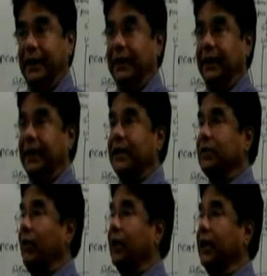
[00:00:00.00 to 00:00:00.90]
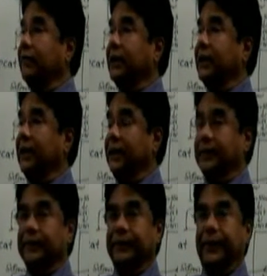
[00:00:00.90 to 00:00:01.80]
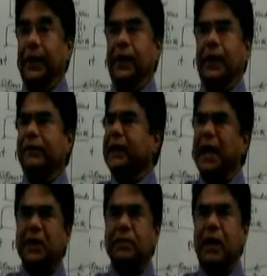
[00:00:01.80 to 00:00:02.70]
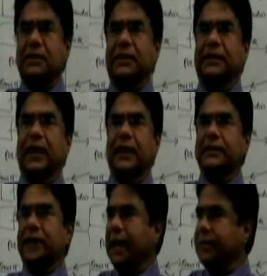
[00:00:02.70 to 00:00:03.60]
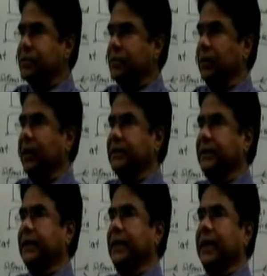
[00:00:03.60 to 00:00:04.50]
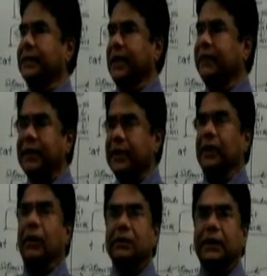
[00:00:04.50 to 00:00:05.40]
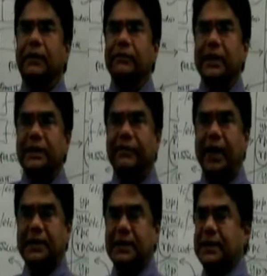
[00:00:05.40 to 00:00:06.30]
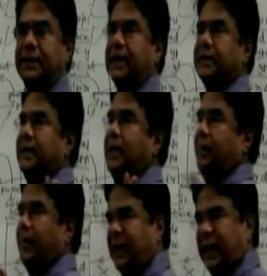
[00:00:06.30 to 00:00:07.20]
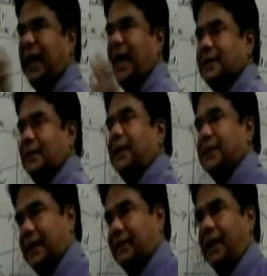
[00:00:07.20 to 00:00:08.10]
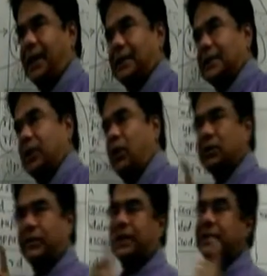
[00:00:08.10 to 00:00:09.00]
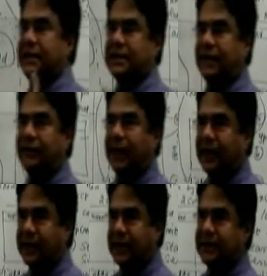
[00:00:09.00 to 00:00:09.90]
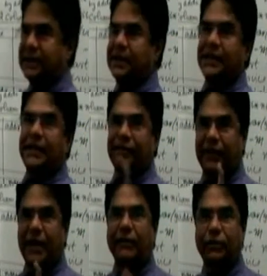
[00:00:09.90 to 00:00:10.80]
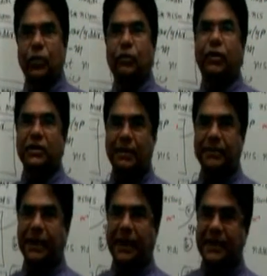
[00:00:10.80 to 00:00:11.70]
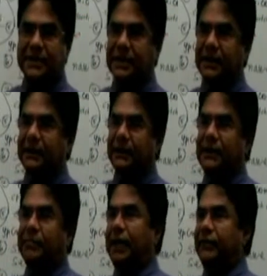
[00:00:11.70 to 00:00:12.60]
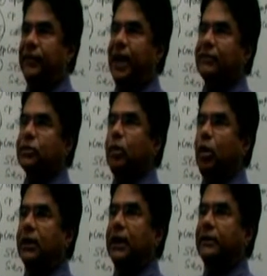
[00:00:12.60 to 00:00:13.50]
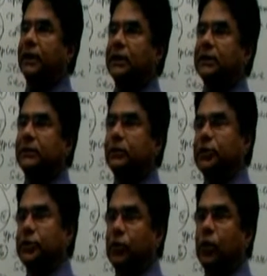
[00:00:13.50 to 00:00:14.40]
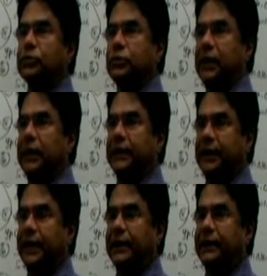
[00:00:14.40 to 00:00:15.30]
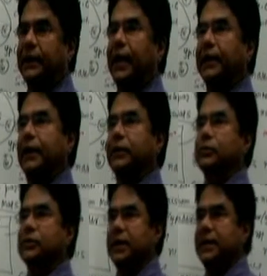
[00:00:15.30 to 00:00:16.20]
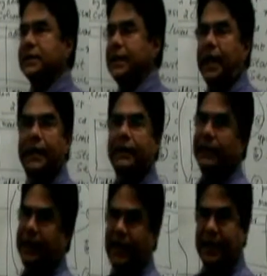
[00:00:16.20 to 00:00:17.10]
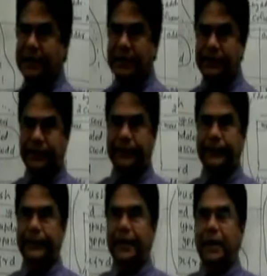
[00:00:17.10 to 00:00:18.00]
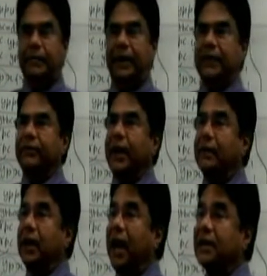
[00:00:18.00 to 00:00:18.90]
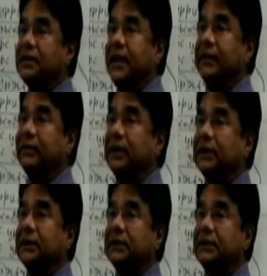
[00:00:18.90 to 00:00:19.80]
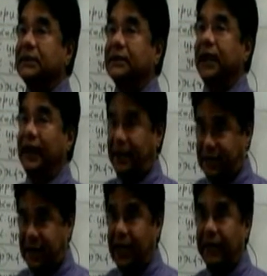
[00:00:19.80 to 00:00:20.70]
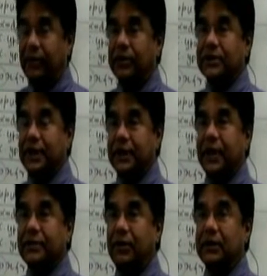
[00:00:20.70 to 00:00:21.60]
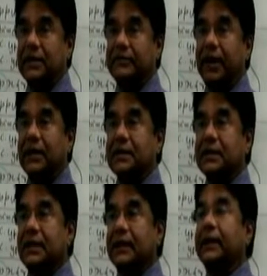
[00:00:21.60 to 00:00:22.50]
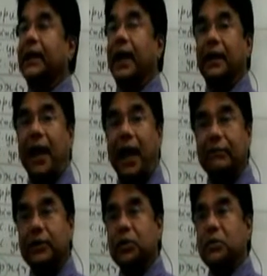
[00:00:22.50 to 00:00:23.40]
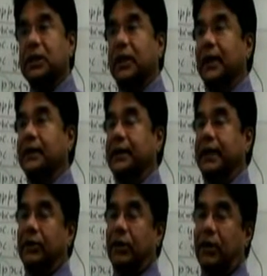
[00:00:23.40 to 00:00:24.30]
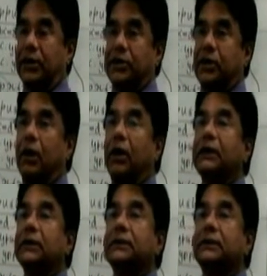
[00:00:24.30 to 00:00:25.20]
Right? It has all, even the net mask centralized, time zone centralized, everything, all the configuration files are centralized. But it has some disadvantages. Because of the disadvantages, we have to look for something else. But if you have small network which goes to the internet, then I can use NIS and DNS. But if I have a large network and I want to centralize all these files, then I have to use another technology called